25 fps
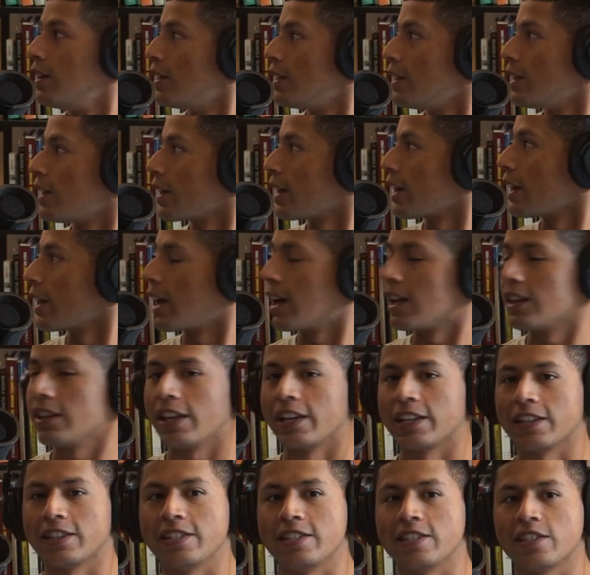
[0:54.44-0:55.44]
Like I got
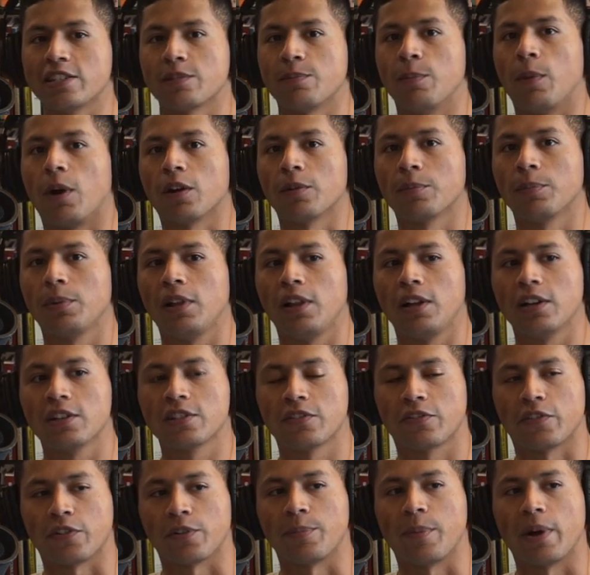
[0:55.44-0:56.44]
like these smart
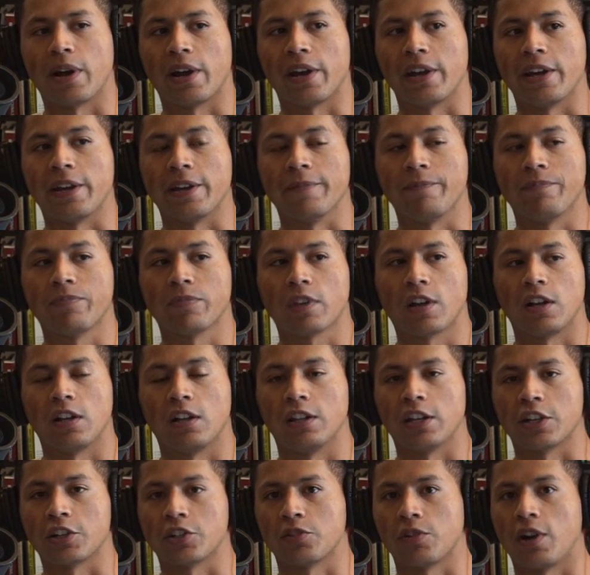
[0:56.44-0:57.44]
plugs for my
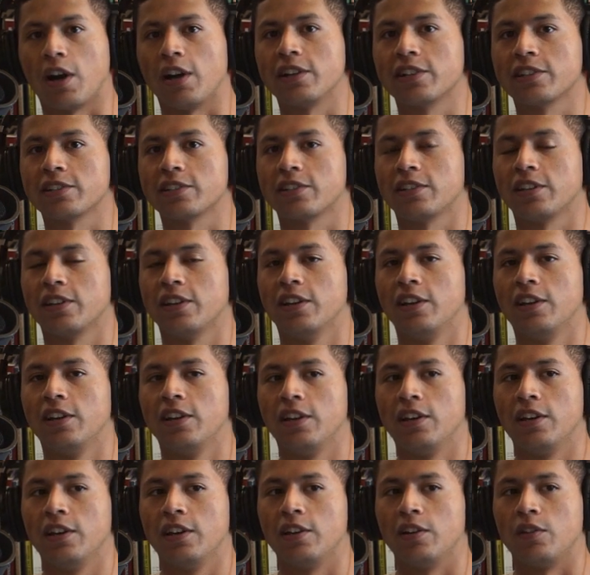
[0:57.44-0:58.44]
electronics,
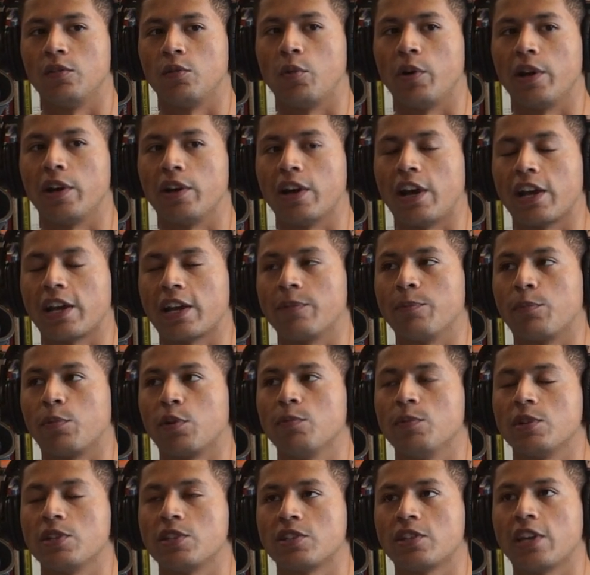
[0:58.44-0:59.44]
where I can
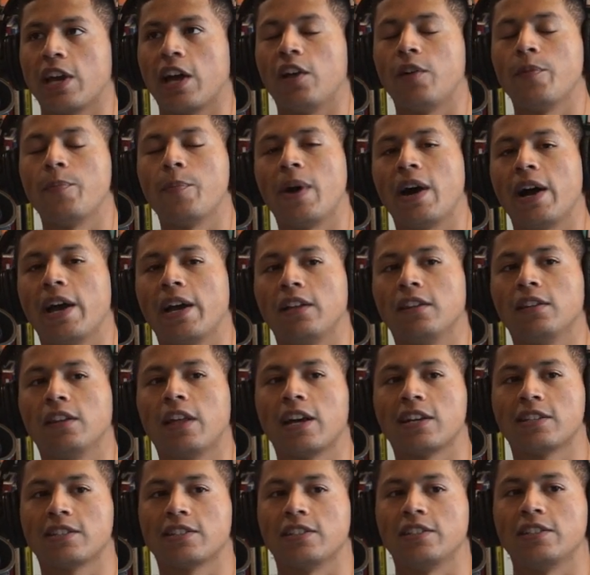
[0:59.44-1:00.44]
pretty much tell my
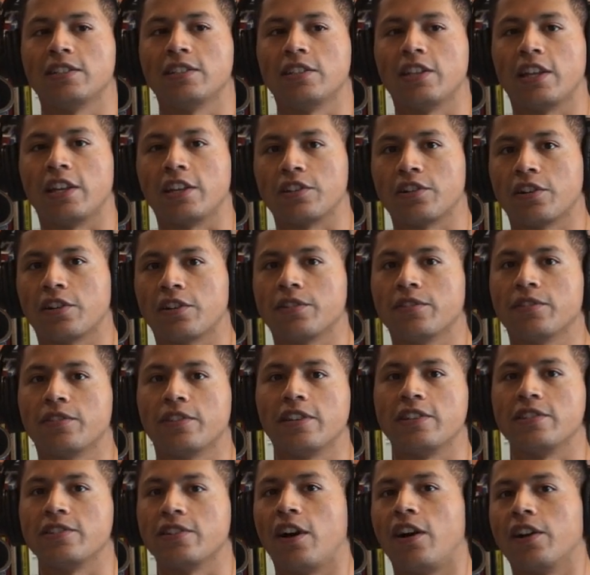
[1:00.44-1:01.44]
Alexa to like turn
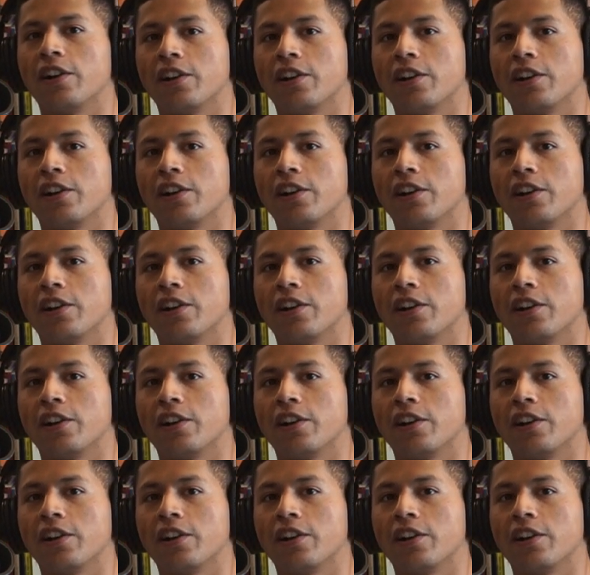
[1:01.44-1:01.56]
things on